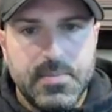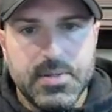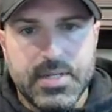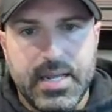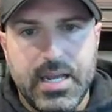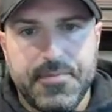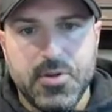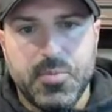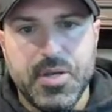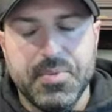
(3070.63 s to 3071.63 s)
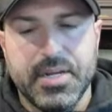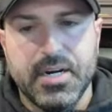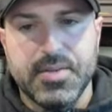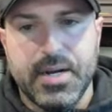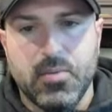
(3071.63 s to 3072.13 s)
There's got a handful of people
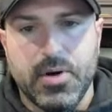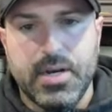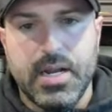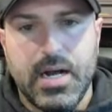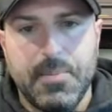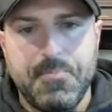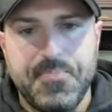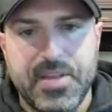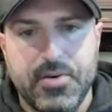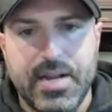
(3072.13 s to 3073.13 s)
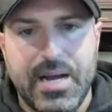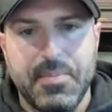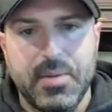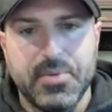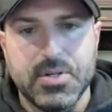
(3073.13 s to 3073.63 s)
here that were not, that are
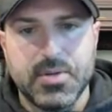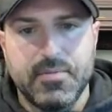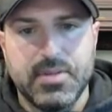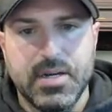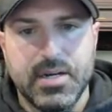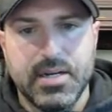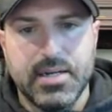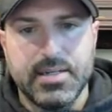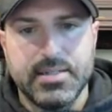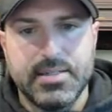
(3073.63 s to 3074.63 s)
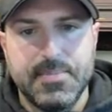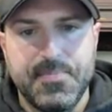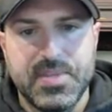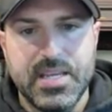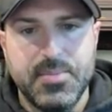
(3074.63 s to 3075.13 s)
not members. We have
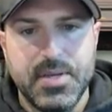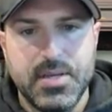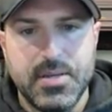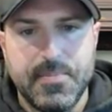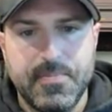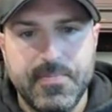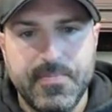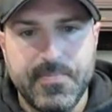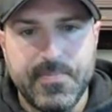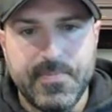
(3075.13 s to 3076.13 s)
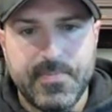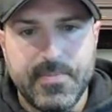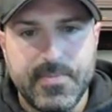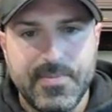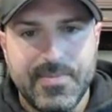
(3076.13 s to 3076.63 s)
DB.
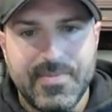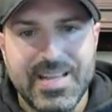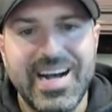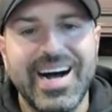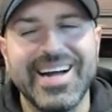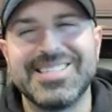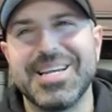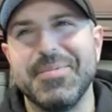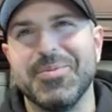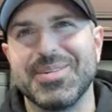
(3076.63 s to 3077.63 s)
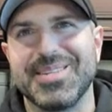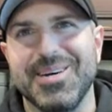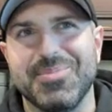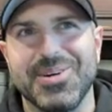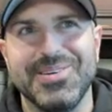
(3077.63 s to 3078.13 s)
Hi, Jimmy. What's
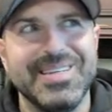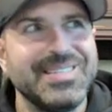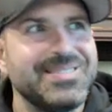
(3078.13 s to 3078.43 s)
up, bro?